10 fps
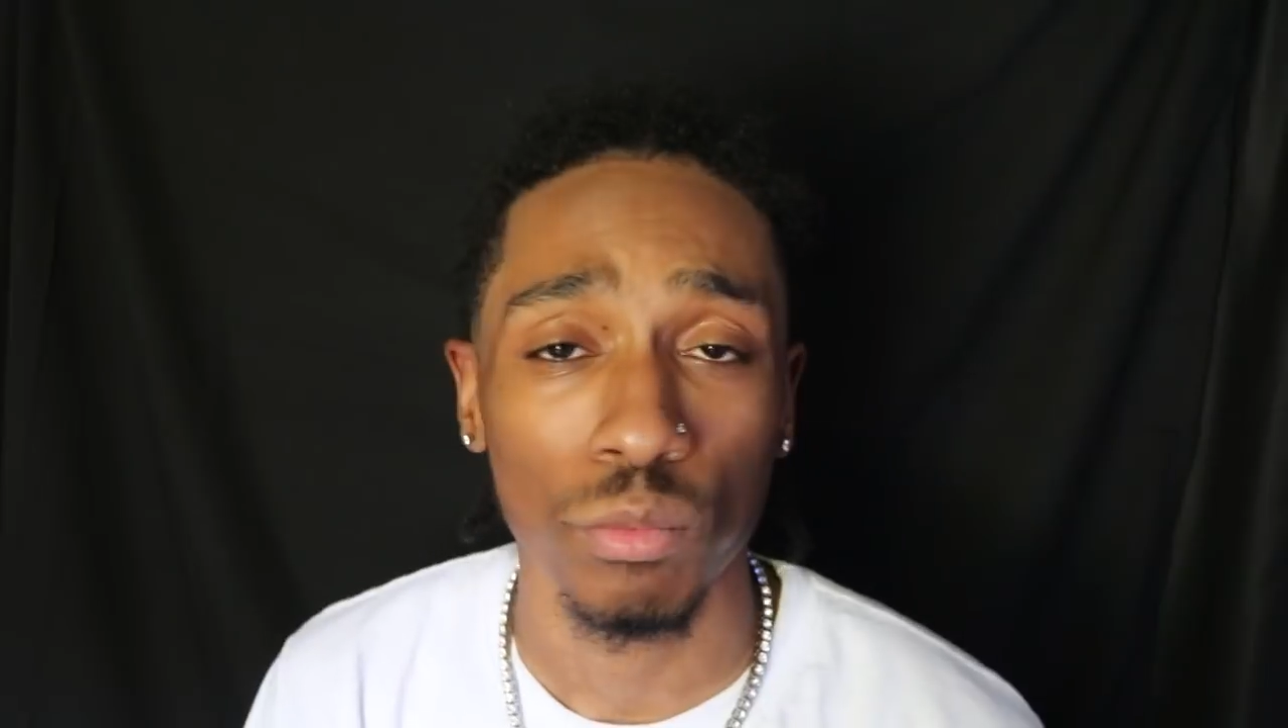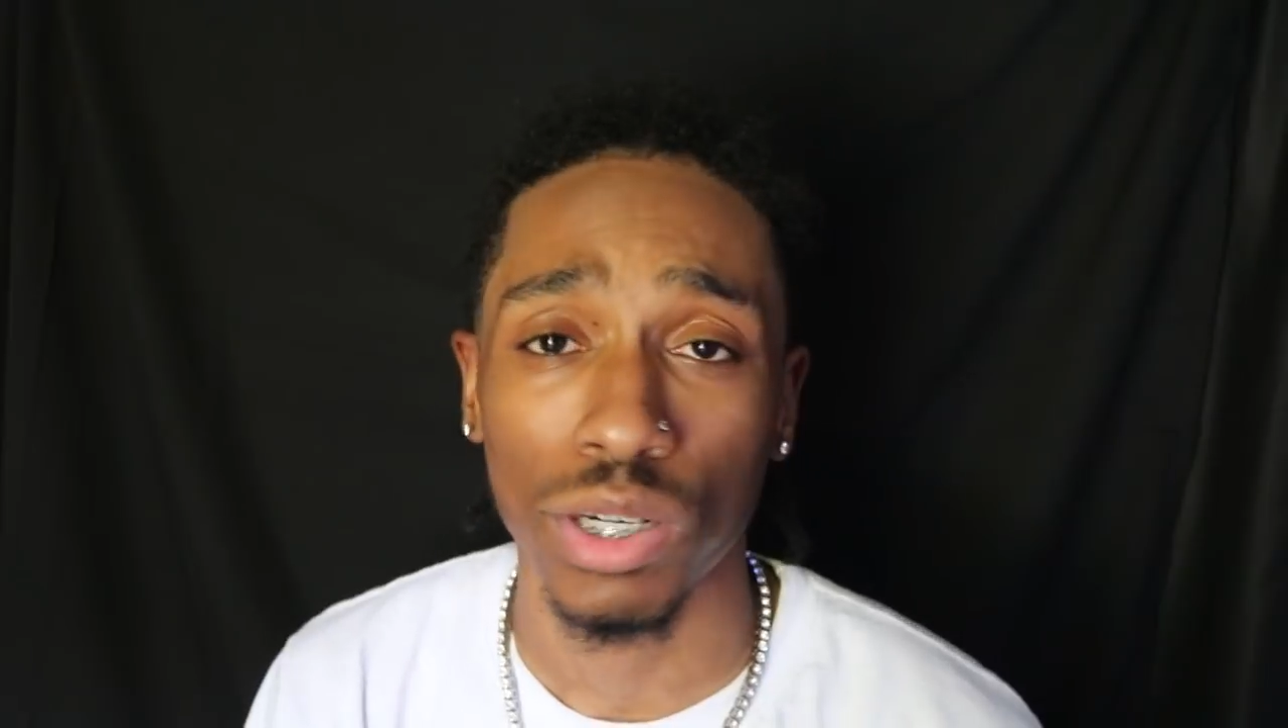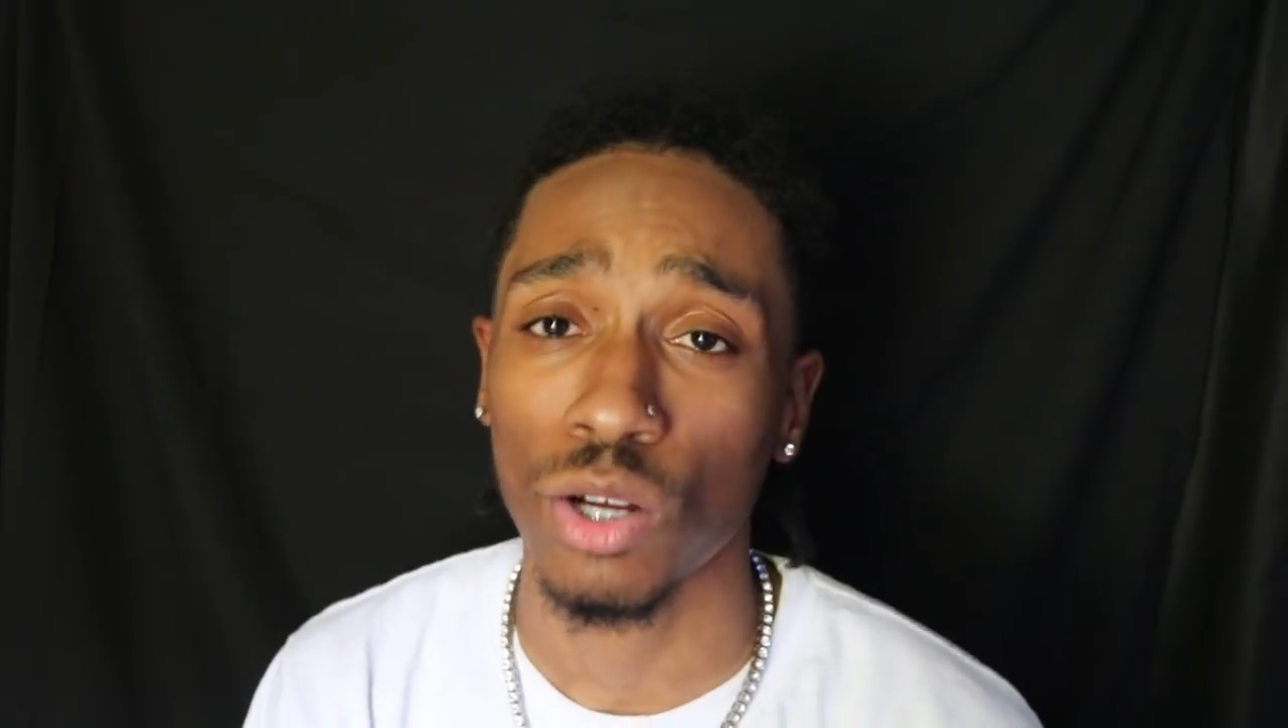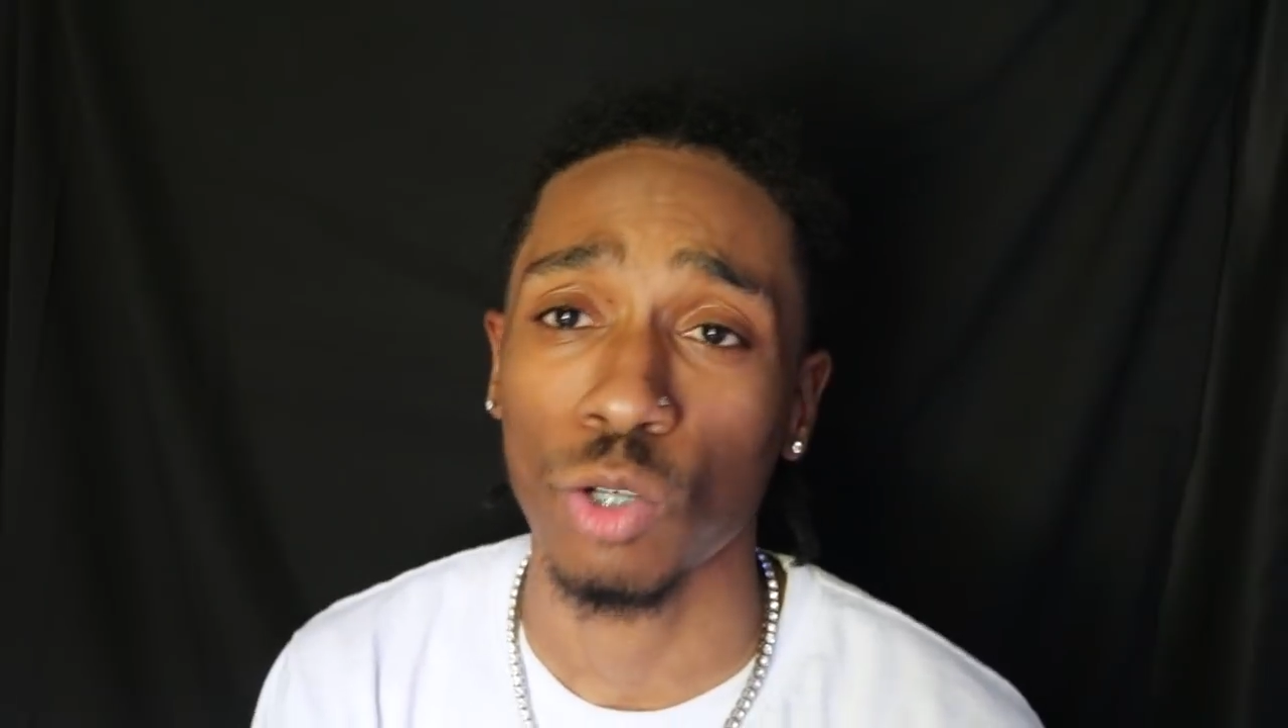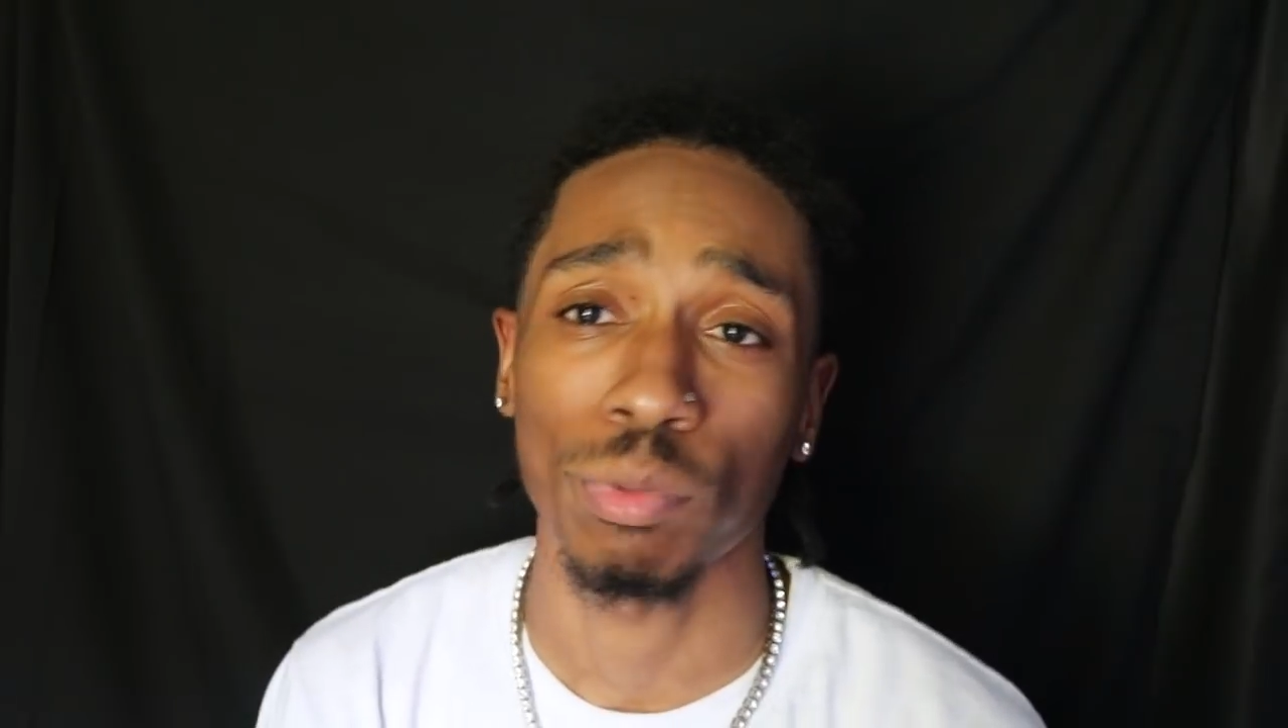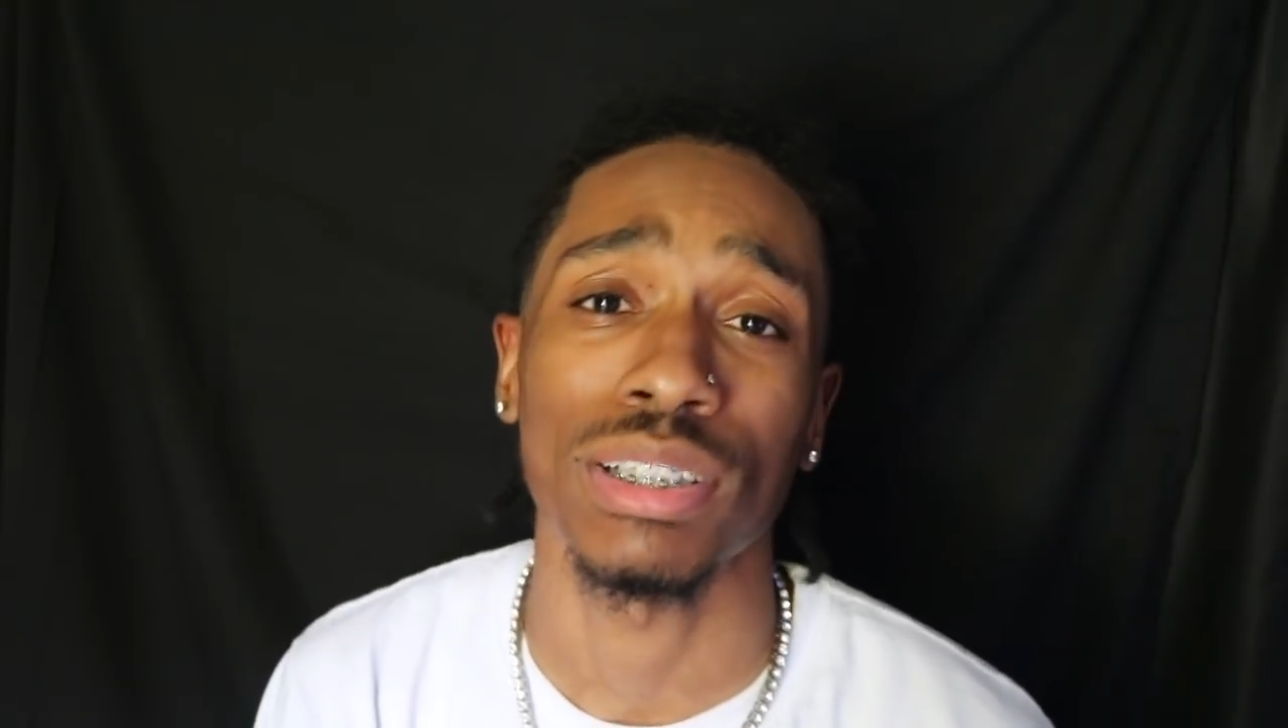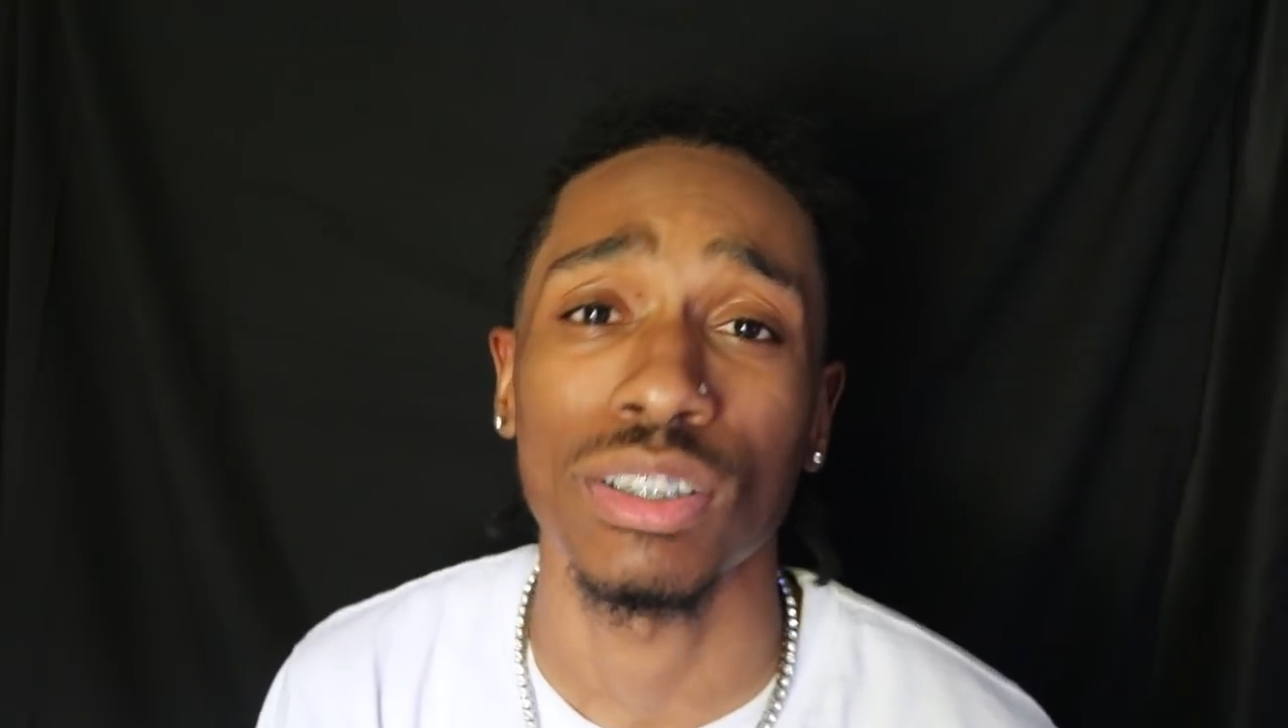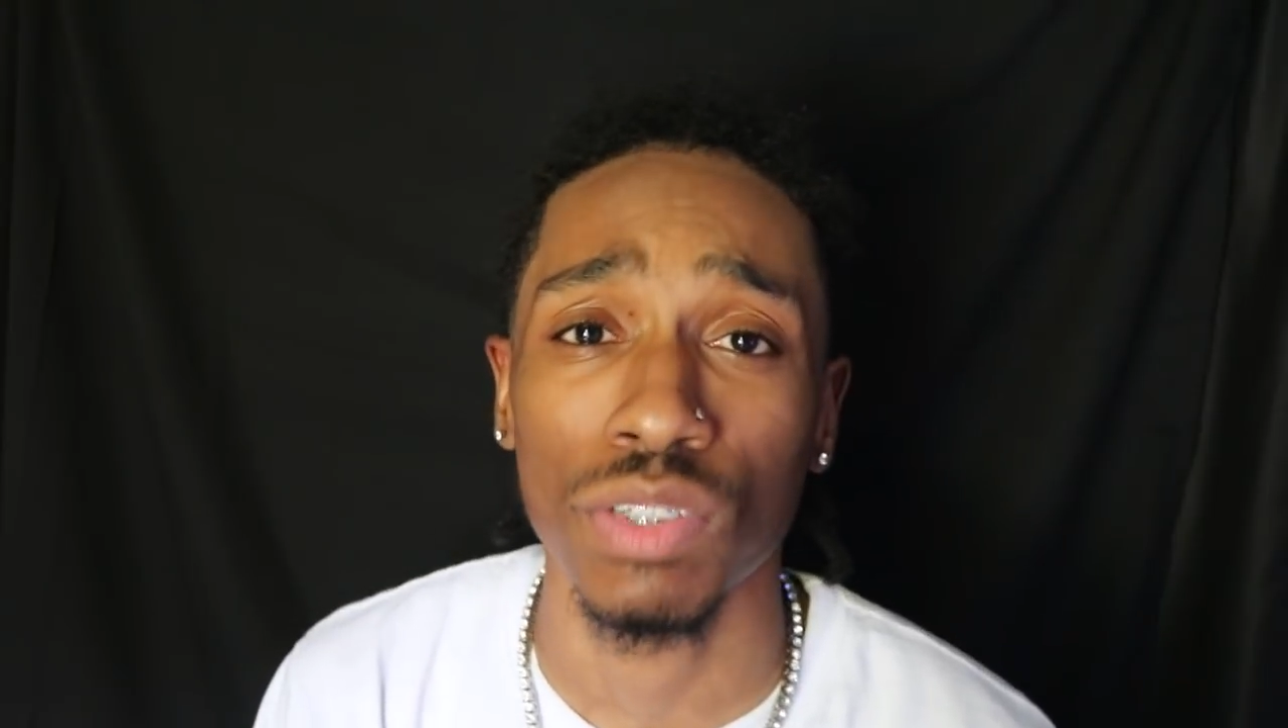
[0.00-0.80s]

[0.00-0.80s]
we're not gonna make this